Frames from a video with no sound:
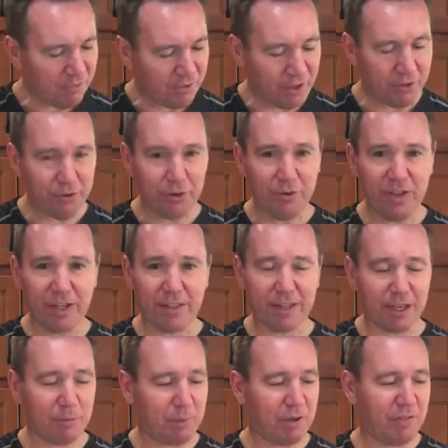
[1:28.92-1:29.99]
The other unique
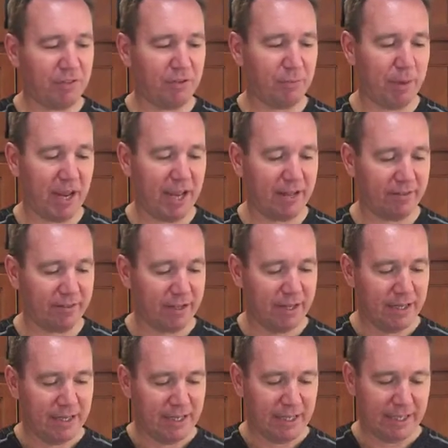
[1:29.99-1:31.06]
thing about these pans,
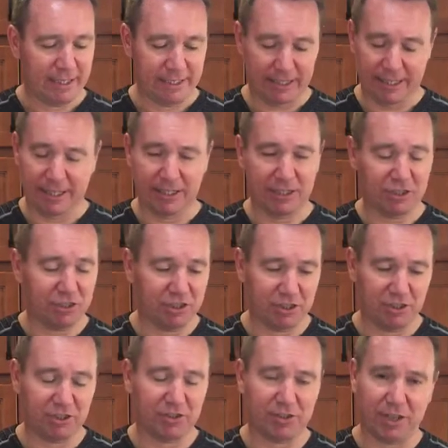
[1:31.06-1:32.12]
in addition
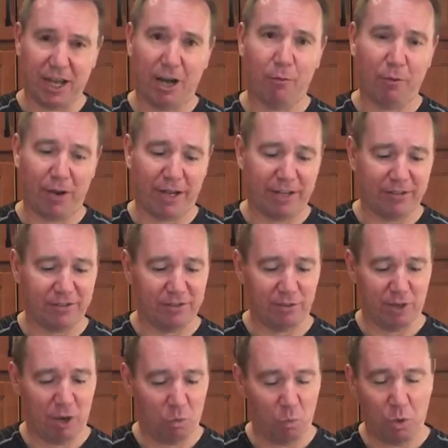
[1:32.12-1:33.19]
to just how nice
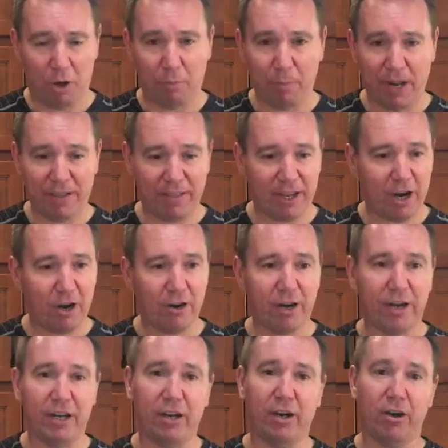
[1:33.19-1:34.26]
and how well made they
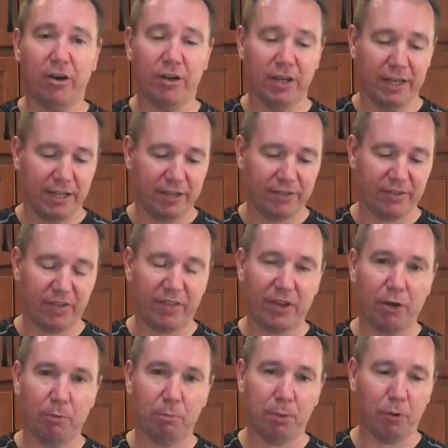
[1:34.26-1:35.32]
are, is that they
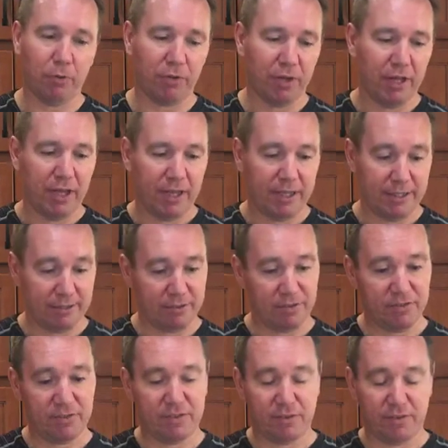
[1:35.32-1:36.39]
are both
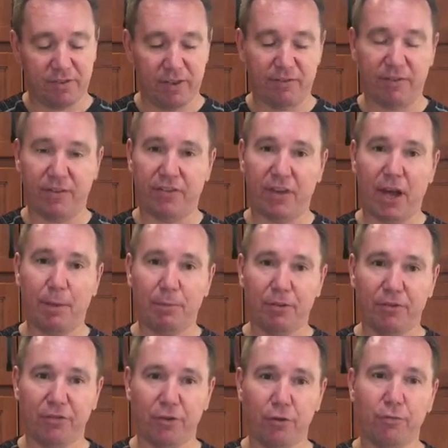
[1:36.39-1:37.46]
safe on top of
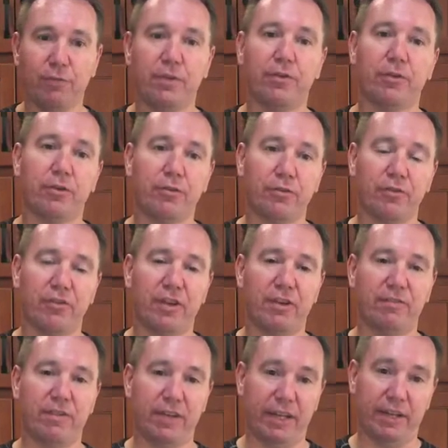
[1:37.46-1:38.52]
the stove, and they're also
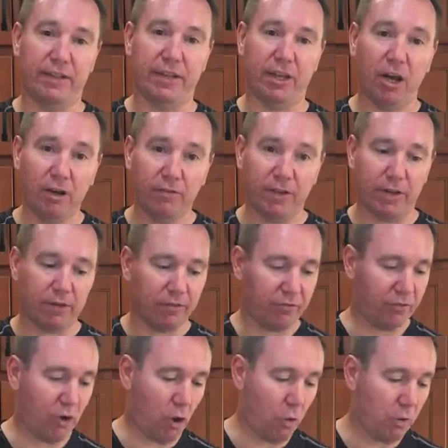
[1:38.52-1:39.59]
safe in the oven.
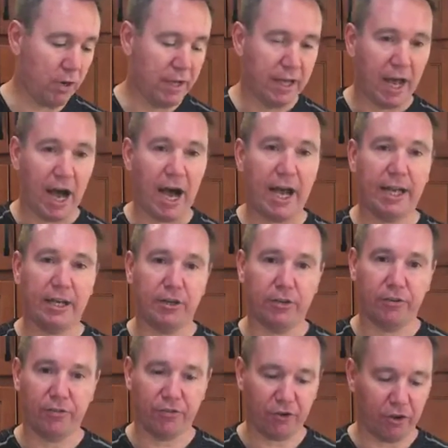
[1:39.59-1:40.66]
So I
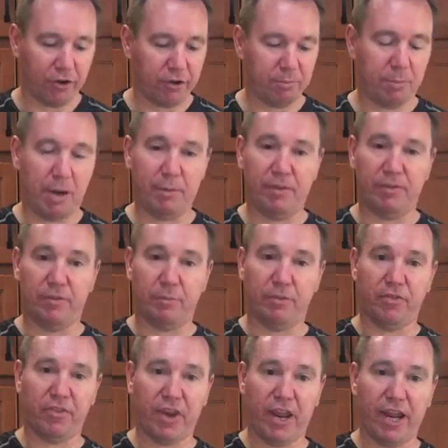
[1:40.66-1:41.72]
could start maybe some
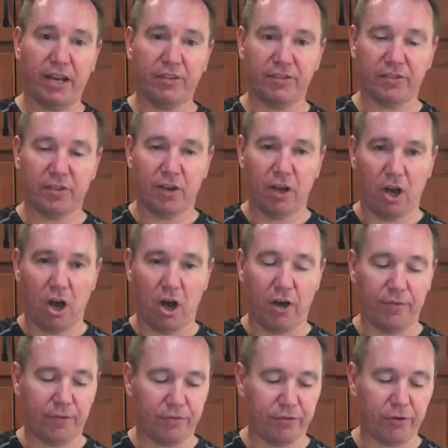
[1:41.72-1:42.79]
steaks
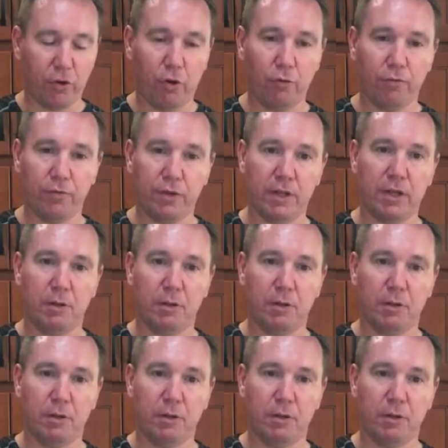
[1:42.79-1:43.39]
on the stove,